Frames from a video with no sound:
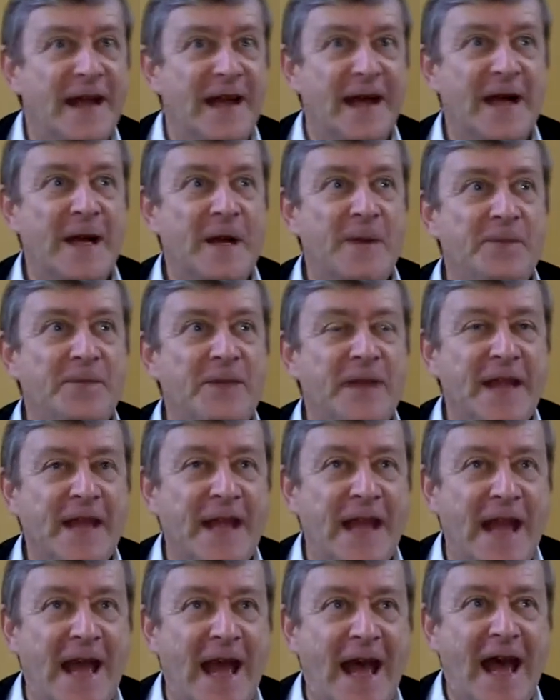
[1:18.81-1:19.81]
And
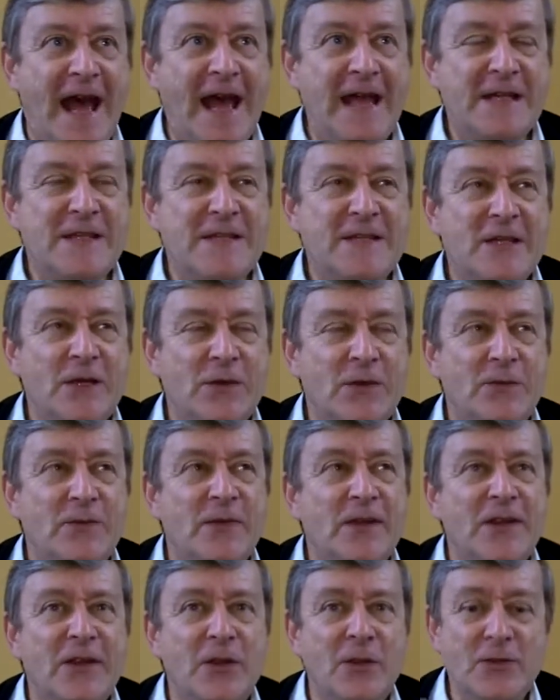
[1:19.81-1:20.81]

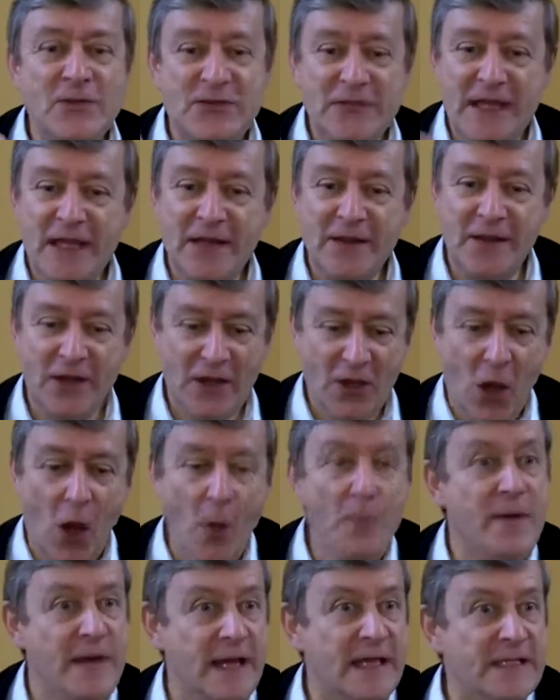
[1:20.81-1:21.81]
so using the
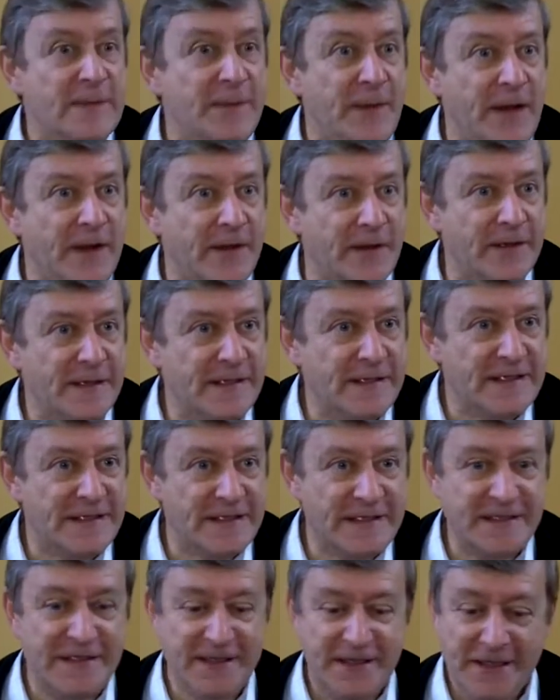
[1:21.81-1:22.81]
common
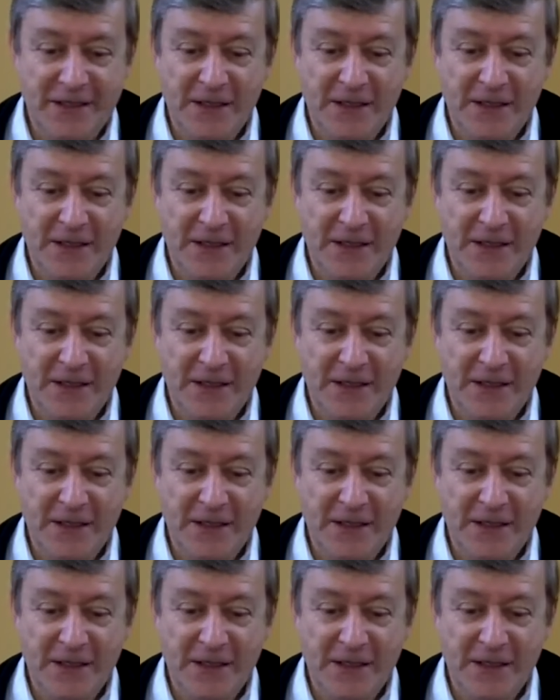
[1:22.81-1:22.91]
experience,